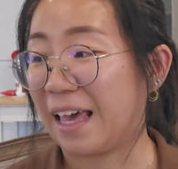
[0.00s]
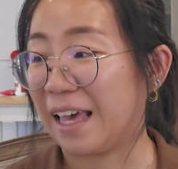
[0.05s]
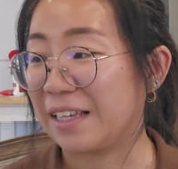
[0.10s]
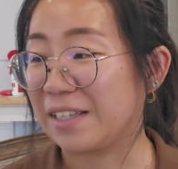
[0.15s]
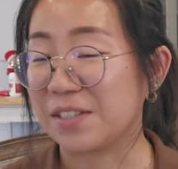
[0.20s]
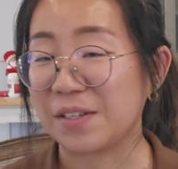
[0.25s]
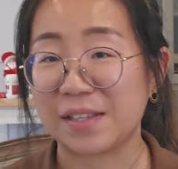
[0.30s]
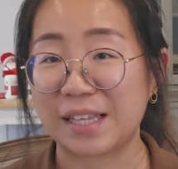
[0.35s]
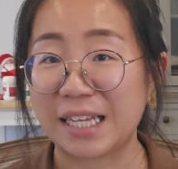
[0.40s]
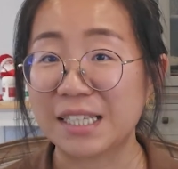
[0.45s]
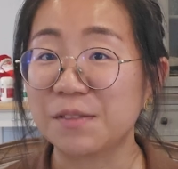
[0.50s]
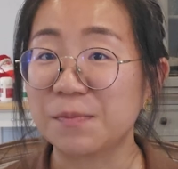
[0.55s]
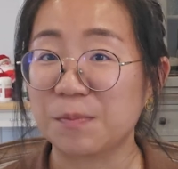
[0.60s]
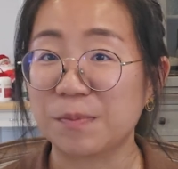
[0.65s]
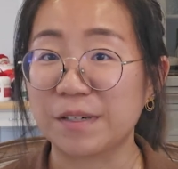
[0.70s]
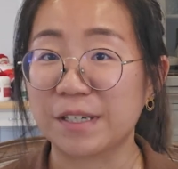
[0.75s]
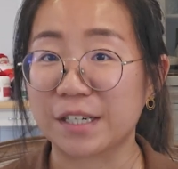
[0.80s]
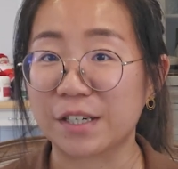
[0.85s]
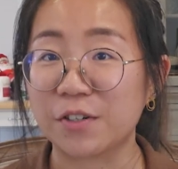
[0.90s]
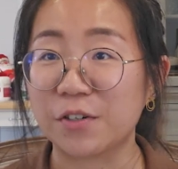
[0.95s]
So that's
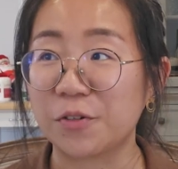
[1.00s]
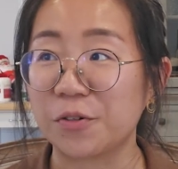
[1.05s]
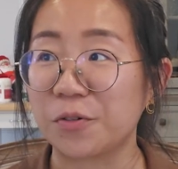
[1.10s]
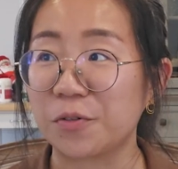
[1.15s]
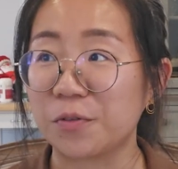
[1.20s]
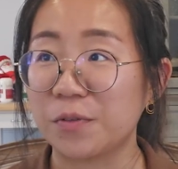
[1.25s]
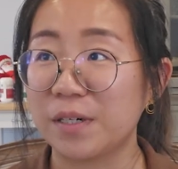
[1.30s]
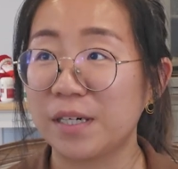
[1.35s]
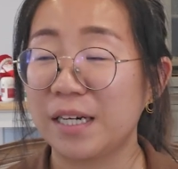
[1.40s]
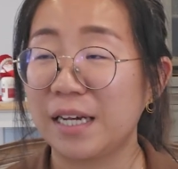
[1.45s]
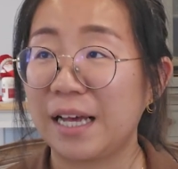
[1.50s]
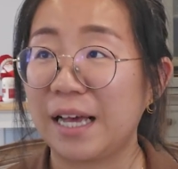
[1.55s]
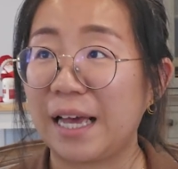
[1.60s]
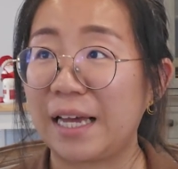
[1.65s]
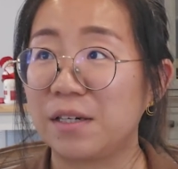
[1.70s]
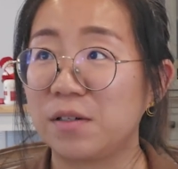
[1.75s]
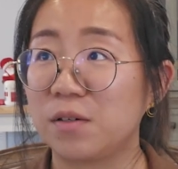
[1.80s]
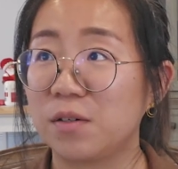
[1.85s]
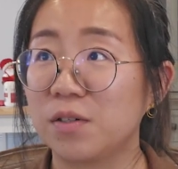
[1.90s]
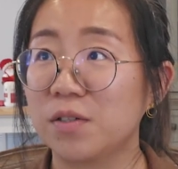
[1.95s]
pretty cool.
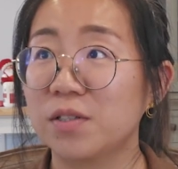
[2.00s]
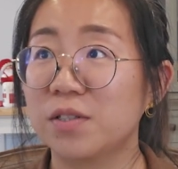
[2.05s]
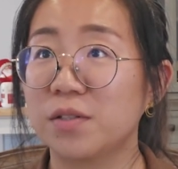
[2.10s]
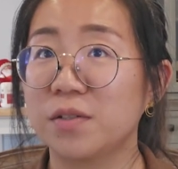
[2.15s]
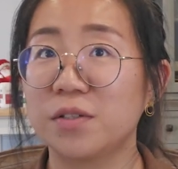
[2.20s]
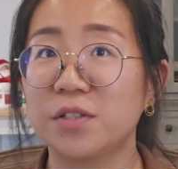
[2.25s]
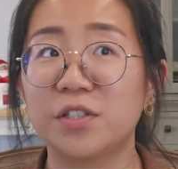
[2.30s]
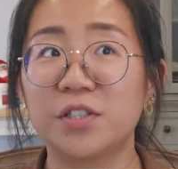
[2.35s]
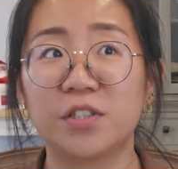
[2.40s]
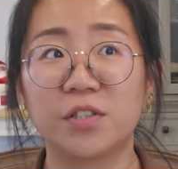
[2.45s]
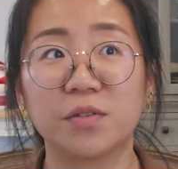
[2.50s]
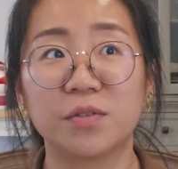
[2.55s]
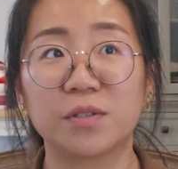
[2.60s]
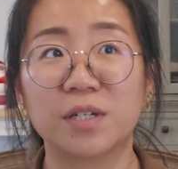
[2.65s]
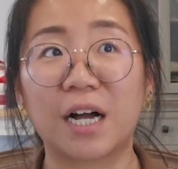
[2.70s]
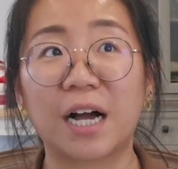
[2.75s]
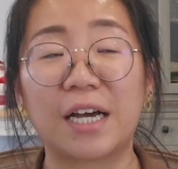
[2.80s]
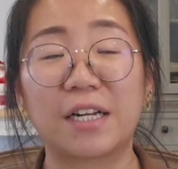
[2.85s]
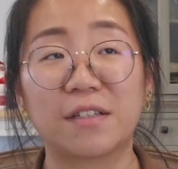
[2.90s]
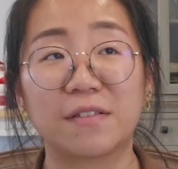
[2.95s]
And also she'll
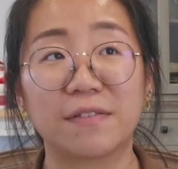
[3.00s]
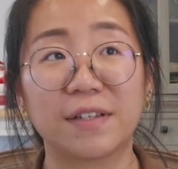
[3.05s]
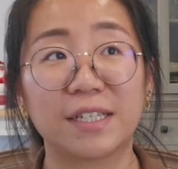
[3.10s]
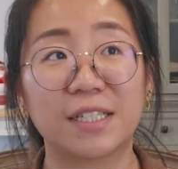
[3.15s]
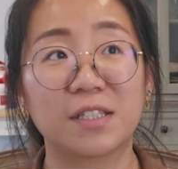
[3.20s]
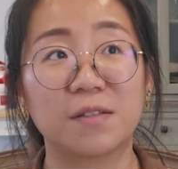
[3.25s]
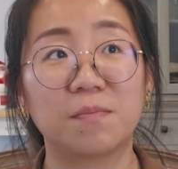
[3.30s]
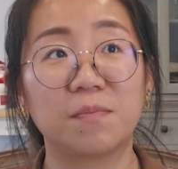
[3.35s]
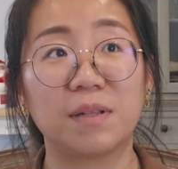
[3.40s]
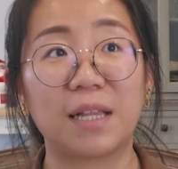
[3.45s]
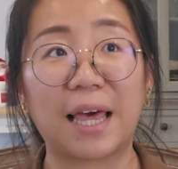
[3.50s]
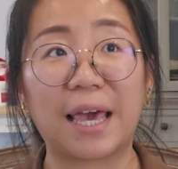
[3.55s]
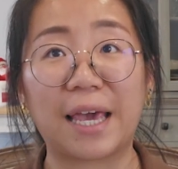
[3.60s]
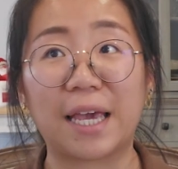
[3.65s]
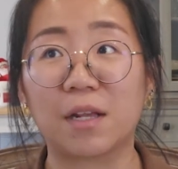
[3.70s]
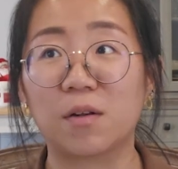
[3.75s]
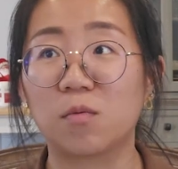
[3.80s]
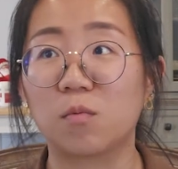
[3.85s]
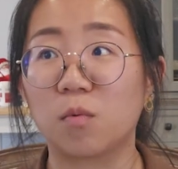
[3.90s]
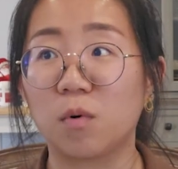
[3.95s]
kind of
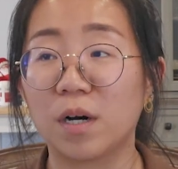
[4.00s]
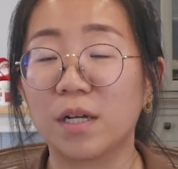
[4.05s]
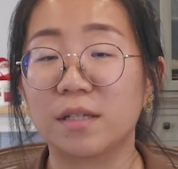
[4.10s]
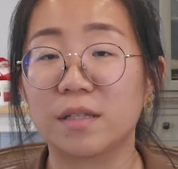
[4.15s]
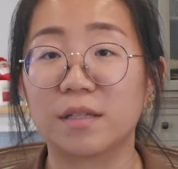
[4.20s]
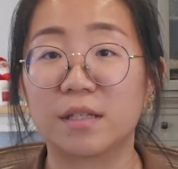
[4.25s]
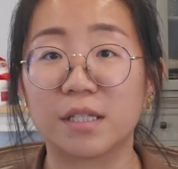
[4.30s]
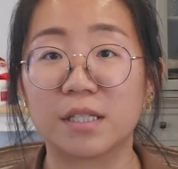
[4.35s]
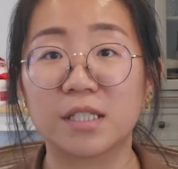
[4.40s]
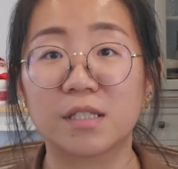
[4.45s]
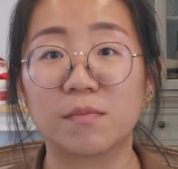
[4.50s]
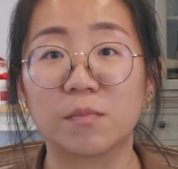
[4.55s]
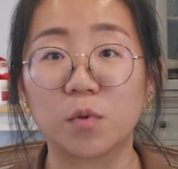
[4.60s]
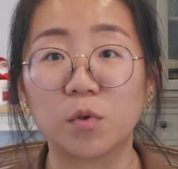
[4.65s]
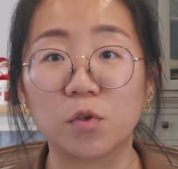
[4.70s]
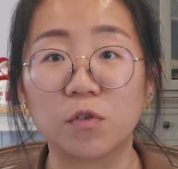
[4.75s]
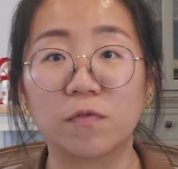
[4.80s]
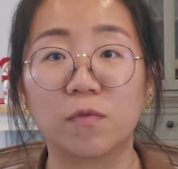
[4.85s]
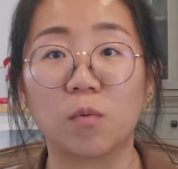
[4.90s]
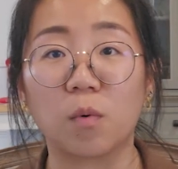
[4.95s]
explain what this
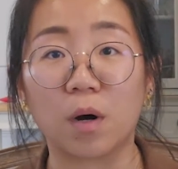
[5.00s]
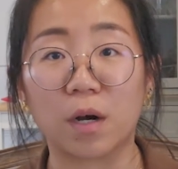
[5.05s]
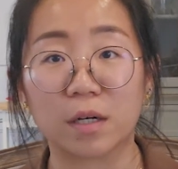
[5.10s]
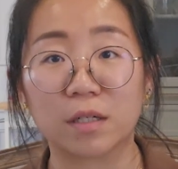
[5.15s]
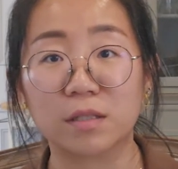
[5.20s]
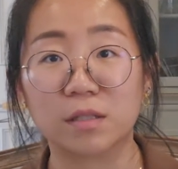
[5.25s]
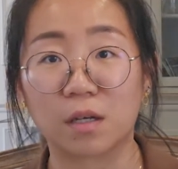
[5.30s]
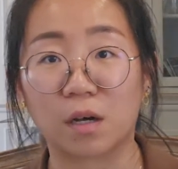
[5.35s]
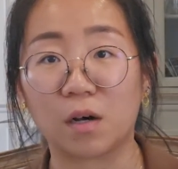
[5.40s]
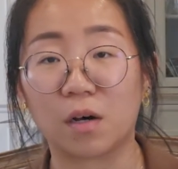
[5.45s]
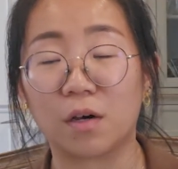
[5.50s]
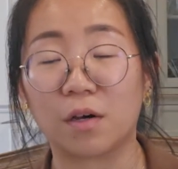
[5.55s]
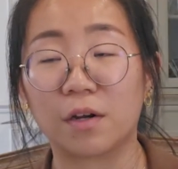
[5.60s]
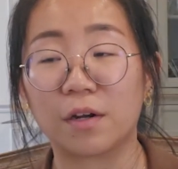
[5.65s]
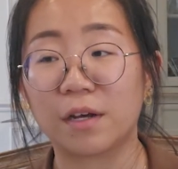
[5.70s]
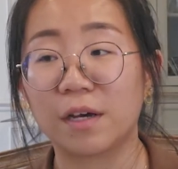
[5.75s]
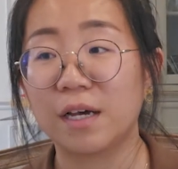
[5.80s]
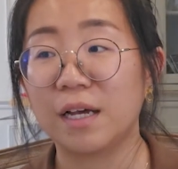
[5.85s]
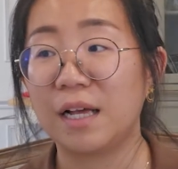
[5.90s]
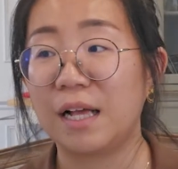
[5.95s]
move works
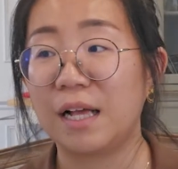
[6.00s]
on,